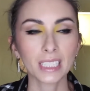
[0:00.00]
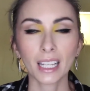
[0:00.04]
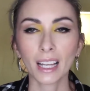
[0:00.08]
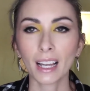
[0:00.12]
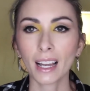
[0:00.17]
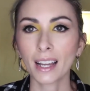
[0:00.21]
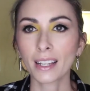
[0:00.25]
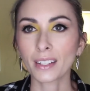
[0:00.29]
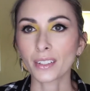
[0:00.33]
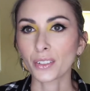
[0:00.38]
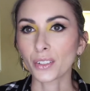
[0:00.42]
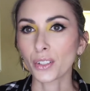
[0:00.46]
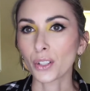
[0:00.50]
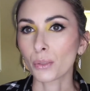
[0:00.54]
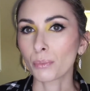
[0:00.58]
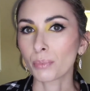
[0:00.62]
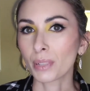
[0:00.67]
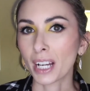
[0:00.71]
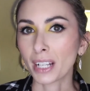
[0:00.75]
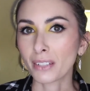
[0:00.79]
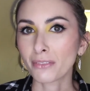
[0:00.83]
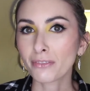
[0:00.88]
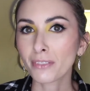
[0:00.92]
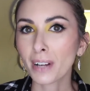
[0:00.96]
I don't know,
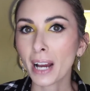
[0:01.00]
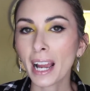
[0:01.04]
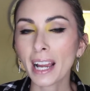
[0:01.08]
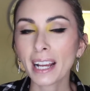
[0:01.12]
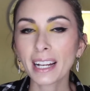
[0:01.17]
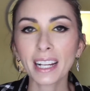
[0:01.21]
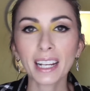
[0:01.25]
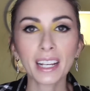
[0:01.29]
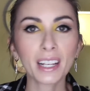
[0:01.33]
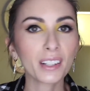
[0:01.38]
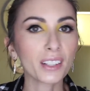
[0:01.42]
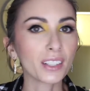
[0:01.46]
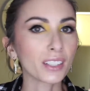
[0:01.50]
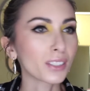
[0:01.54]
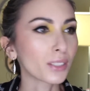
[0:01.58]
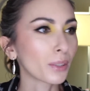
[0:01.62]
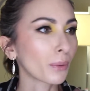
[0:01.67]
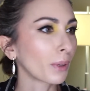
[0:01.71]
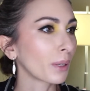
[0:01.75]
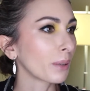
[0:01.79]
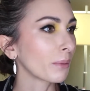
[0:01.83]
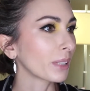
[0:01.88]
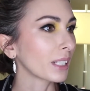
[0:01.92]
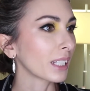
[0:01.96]
Black Friday or
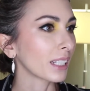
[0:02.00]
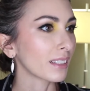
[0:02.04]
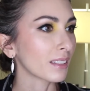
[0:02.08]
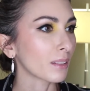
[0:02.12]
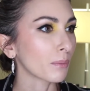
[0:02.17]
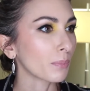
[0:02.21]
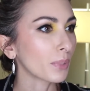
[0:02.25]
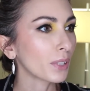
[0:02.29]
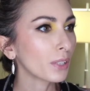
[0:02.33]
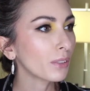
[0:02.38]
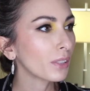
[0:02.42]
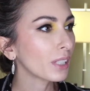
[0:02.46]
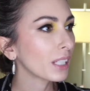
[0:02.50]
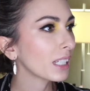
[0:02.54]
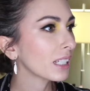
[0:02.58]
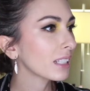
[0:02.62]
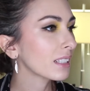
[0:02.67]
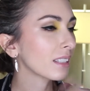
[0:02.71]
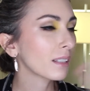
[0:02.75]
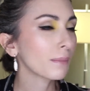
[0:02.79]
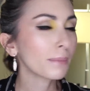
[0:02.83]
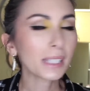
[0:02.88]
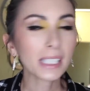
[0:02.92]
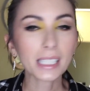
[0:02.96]
21 Days of Beauty,
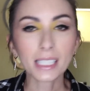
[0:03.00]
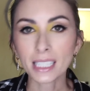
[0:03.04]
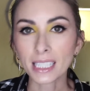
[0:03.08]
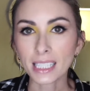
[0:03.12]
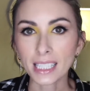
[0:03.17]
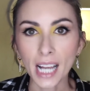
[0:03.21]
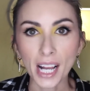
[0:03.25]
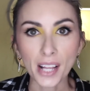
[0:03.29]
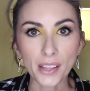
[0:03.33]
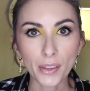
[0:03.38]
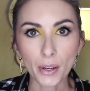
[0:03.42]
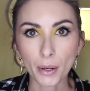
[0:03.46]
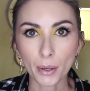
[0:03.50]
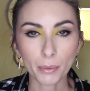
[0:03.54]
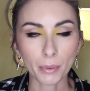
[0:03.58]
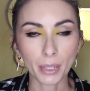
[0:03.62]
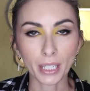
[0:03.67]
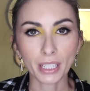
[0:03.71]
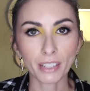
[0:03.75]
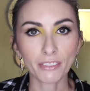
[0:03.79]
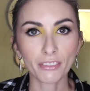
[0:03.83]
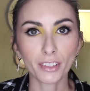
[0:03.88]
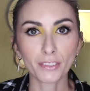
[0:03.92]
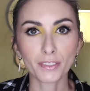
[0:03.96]
something like that. They were
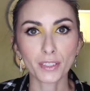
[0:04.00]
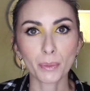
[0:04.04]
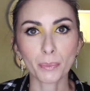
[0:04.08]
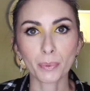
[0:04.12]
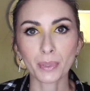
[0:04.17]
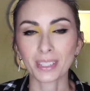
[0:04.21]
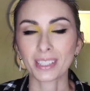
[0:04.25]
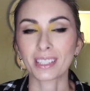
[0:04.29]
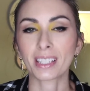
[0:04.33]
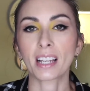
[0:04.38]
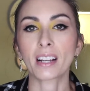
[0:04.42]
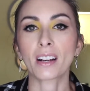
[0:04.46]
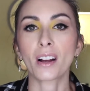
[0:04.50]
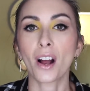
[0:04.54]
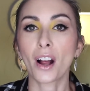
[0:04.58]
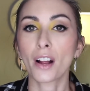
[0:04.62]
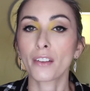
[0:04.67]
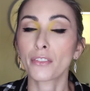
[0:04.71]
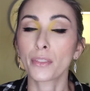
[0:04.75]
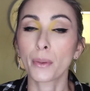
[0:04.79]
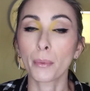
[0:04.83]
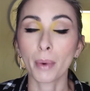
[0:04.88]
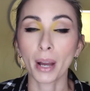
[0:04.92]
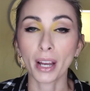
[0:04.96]
running 50%
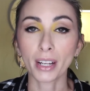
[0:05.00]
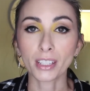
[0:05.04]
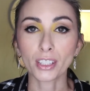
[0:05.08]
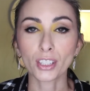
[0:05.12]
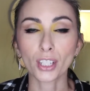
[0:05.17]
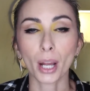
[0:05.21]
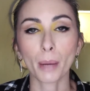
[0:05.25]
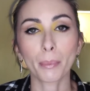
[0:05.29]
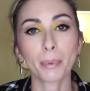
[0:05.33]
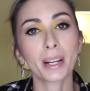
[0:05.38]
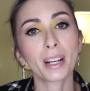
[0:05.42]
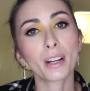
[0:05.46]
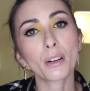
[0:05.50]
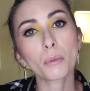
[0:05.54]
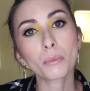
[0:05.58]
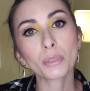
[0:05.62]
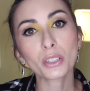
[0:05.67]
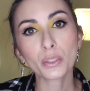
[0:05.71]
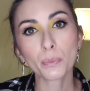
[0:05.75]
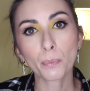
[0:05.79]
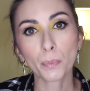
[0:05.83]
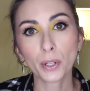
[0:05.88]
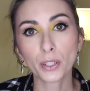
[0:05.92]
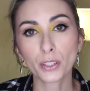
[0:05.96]
off the Body Shop, and I
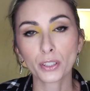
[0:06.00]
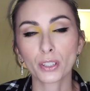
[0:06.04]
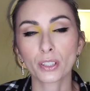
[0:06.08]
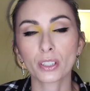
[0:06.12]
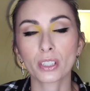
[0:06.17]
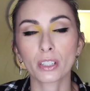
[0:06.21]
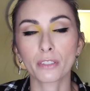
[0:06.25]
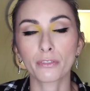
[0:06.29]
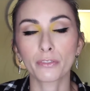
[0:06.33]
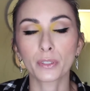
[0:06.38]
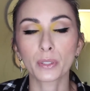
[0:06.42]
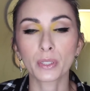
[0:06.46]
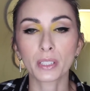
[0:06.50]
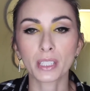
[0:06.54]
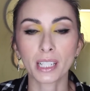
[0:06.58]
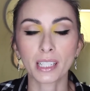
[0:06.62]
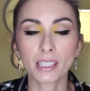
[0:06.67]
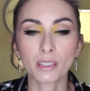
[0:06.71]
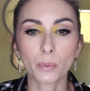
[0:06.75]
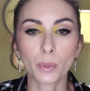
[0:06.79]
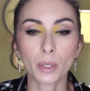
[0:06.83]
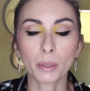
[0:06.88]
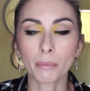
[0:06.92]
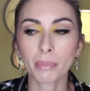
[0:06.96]
almost purchased a
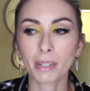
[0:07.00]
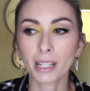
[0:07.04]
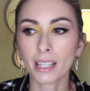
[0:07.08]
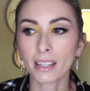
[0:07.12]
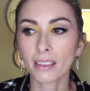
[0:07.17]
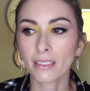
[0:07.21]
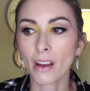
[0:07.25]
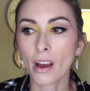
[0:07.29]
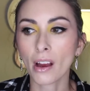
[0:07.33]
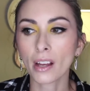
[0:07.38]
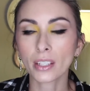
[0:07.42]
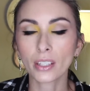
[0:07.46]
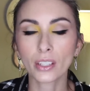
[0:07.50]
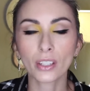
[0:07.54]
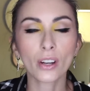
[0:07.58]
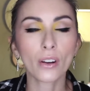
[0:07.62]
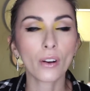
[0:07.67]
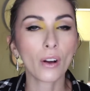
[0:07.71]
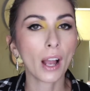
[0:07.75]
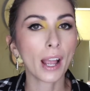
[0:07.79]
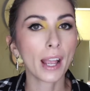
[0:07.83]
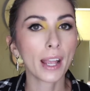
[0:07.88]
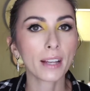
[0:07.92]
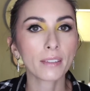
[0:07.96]
full-size one, but I thought, you
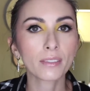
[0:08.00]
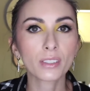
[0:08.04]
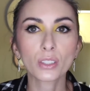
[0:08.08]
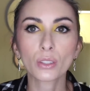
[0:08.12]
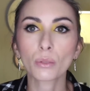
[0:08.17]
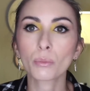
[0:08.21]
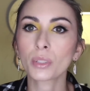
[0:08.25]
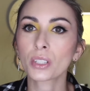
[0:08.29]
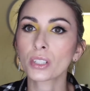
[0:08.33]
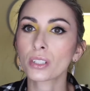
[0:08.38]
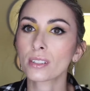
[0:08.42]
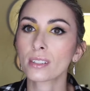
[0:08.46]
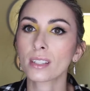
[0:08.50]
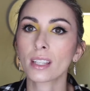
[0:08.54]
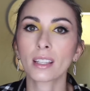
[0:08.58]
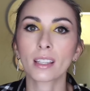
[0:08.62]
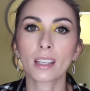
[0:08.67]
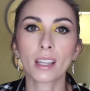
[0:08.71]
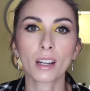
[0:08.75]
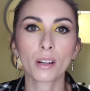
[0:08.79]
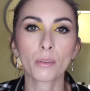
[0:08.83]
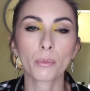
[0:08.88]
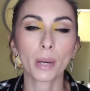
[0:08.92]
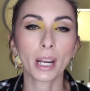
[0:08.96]
know, I have so much
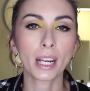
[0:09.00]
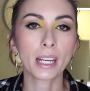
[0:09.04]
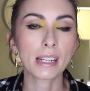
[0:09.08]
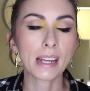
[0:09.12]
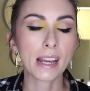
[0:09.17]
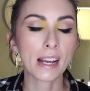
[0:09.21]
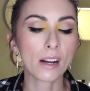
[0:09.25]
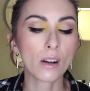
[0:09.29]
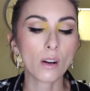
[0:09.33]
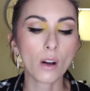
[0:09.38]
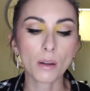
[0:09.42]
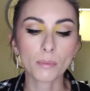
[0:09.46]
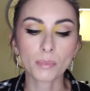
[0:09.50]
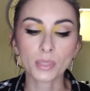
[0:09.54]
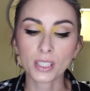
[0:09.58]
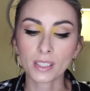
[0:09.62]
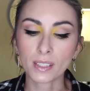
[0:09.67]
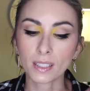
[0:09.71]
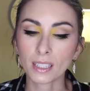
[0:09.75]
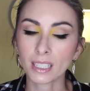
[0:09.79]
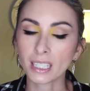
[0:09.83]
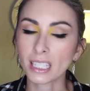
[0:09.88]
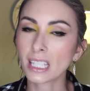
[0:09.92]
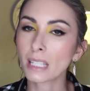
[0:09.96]
skincare right now, I'm
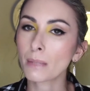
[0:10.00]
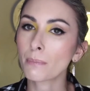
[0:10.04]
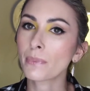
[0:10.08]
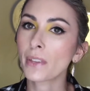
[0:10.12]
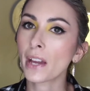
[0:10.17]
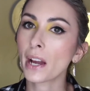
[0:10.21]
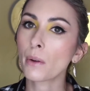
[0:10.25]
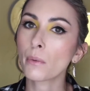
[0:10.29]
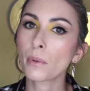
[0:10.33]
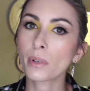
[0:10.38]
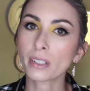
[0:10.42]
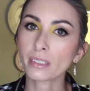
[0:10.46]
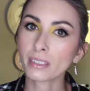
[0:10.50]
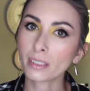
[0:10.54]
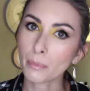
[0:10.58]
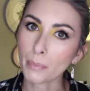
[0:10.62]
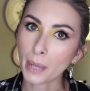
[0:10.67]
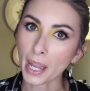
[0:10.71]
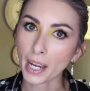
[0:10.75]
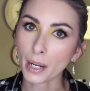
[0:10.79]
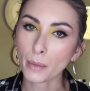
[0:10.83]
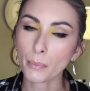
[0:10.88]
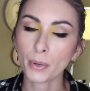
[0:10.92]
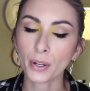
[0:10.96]
just going to keep that one on the
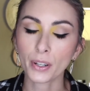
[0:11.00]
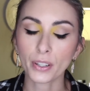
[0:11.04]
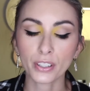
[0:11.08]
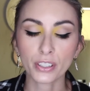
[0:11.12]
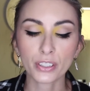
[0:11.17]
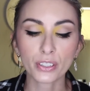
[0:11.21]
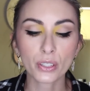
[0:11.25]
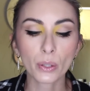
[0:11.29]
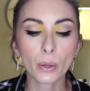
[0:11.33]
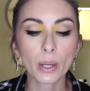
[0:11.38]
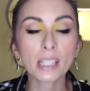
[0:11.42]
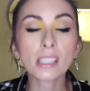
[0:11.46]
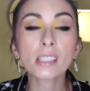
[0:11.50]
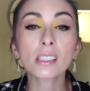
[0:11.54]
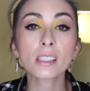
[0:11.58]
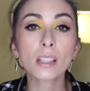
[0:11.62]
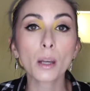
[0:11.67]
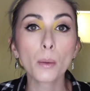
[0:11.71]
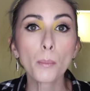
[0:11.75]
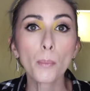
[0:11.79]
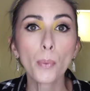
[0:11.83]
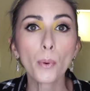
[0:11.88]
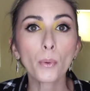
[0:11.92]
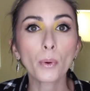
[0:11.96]
back burner. So at
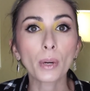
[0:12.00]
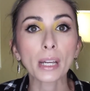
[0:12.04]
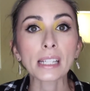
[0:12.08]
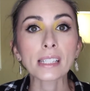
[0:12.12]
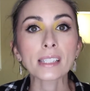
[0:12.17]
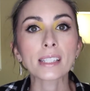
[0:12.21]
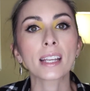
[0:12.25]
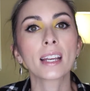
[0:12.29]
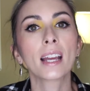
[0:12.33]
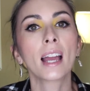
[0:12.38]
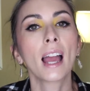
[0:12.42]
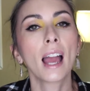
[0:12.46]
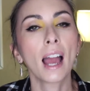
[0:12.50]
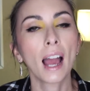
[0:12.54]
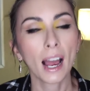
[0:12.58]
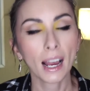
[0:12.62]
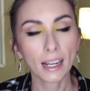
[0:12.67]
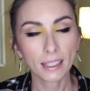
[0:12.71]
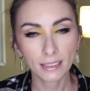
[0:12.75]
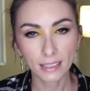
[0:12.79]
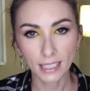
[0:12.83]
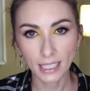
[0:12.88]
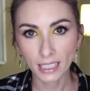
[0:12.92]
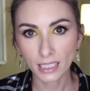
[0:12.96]
some point,
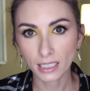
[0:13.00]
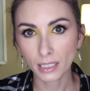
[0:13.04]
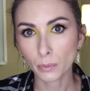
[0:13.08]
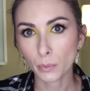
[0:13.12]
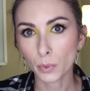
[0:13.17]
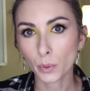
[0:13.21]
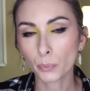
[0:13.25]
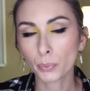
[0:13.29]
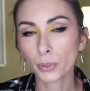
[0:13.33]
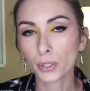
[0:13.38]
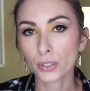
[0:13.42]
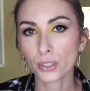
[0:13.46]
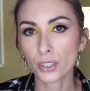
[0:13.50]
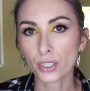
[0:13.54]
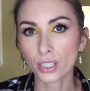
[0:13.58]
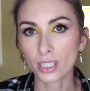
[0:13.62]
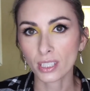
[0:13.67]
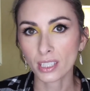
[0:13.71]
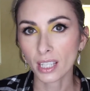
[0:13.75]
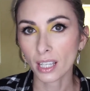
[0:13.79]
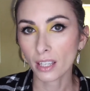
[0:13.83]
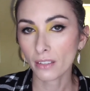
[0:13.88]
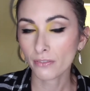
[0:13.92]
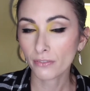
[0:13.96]
I likely will
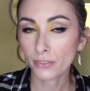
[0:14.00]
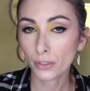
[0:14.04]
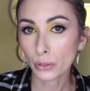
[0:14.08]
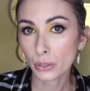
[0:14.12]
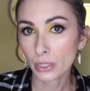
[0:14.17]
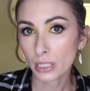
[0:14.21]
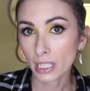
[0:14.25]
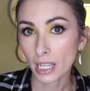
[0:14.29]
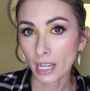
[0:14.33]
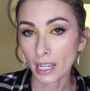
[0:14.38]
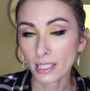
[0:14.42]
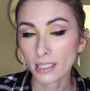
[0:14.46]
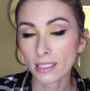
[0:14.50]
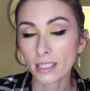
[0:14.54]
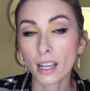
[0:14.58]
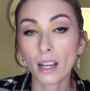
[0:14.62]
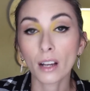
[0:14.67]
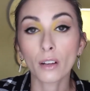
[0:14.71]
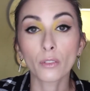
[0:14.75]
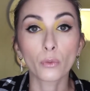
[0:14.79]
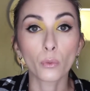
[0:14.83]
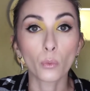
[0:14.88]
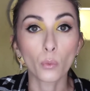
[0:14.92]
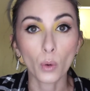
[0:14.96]
purchase a full size
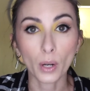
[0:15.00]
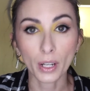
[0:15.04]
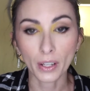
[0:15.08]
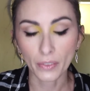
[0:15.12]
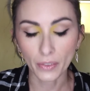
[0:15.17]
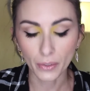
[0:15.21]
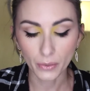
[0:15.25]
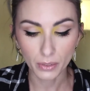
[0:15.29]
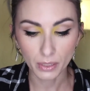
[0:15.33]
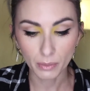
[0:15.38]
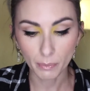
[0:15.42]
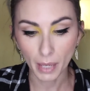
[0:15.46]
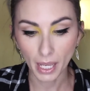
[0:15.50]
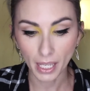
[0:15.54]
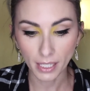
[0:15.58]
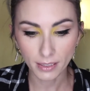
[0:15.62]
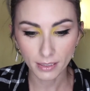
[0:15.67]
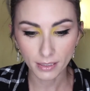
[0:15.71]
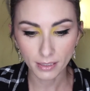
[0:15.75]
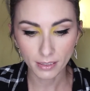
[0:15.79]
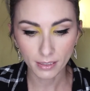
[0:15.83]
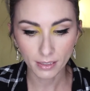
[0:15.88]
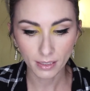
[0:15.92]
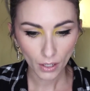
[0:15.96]
of one of those
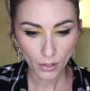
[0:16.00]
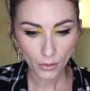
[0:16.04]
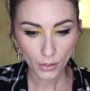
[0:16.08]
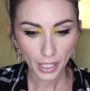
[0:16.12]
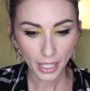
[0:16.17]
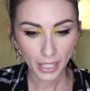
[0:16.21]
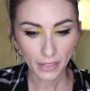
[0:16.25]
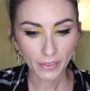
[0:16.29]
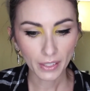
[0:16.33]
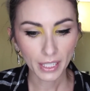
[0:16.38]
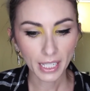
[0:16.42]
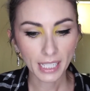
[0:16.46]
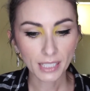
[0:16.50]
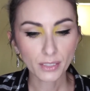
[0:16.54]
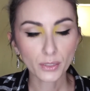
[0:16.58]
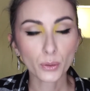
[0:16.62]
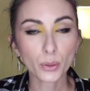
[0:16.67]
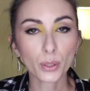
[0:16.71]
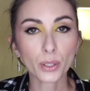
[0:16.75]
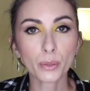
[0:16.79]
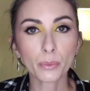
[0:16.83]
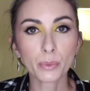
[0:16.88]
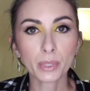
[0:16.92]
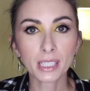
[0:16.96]
masks. Okay, the next
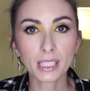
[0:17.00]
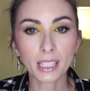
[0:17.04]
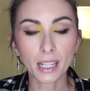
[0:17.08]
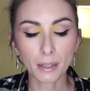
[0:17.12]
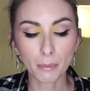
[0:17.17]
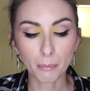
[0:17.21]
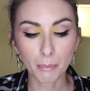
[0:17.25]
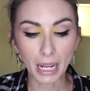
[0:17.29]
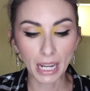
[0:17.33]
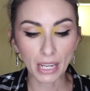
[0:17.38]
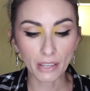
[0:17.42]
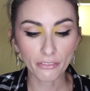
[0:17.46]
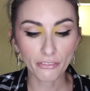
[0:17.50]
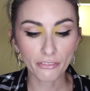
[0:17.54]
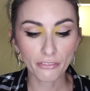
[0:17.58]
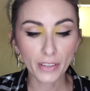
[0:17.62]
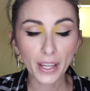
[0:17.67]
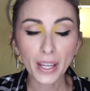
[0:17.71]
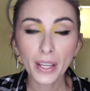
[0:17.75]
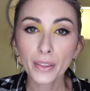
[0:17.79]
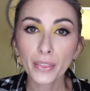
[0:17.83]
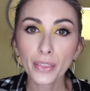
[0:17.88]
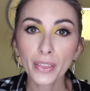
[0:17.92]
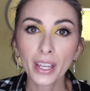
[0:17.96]
order was on May
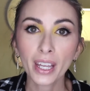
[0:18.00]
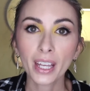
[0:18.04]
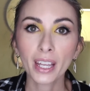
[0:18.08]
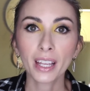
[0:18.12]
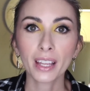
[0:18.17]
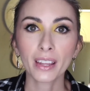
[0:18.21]
5th.